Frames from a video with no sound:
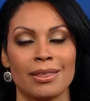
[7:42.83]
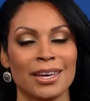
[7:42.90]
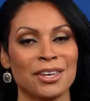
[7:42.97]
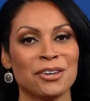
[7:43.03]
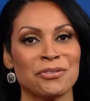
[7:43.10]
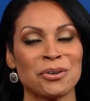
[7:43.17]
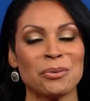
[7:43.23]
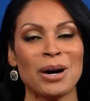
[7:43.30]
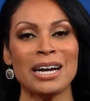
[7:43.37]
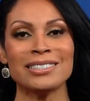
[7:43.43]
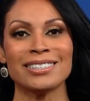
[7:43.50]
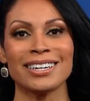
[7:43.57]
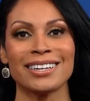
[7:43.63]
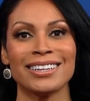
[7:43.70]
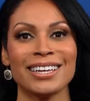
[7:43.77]
Thank you for
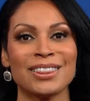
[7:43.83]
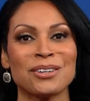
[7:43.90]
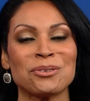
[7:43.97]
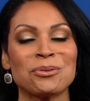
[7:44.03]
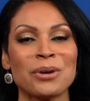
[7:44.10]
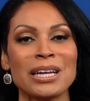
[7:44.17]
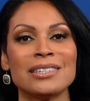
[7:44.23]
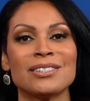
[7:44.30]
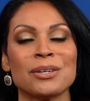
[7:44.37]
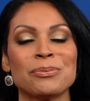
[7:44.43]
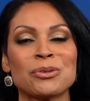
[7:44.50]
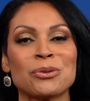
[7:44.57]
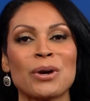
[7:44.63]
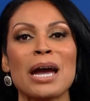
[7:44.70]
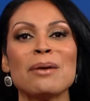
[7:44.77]
watching. Click the red
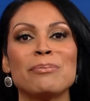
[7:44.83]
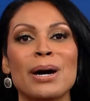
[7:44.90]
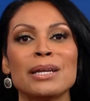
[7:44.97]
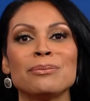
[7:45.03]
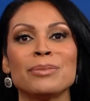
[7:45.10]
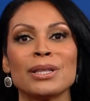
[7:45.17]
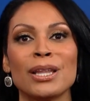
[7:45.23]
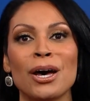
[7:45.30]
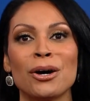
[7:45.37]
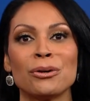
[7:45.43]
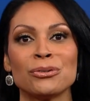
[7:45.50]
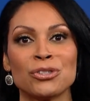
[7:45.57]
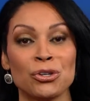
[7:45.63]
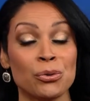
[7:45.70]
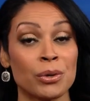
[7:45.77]
subscribe button
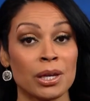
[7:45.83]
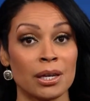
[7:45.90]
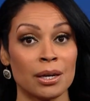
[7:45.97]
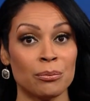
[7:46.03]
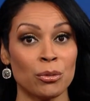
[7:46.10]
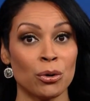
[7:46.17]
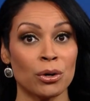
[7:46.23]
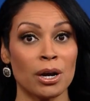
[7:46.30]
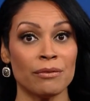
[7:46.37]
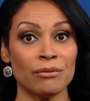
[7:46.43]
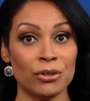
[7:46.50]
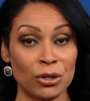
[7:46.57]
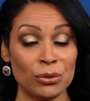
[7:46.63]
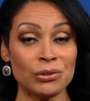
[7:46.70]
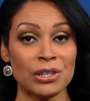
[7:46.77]
below so you can get more of
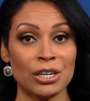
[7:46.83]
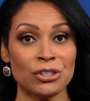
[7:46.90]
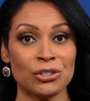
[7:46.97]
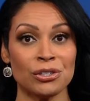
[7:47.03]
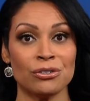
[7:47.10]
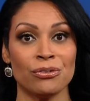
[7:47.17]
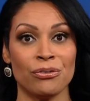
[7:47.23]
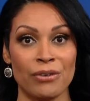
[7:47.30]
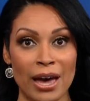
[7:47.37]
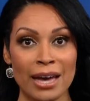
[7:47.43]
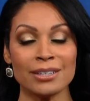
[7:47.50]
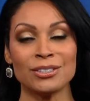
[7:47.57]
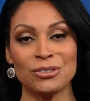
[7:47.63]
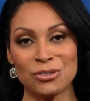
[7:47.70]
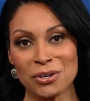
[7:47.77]
News Nation's
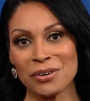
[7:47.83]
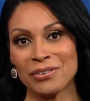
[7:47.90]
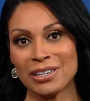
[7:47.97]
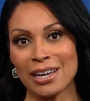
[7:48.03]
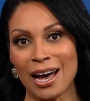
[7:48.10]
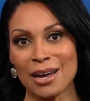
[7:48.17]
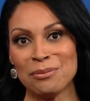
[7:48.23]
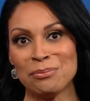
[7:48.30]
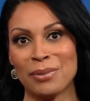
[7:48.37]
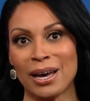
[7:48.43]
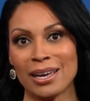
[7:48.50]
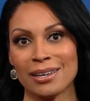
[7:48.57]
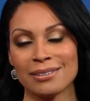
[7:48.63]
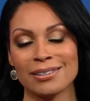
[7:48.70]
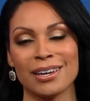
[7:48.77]
fact driven,
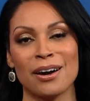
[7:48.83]
unbiased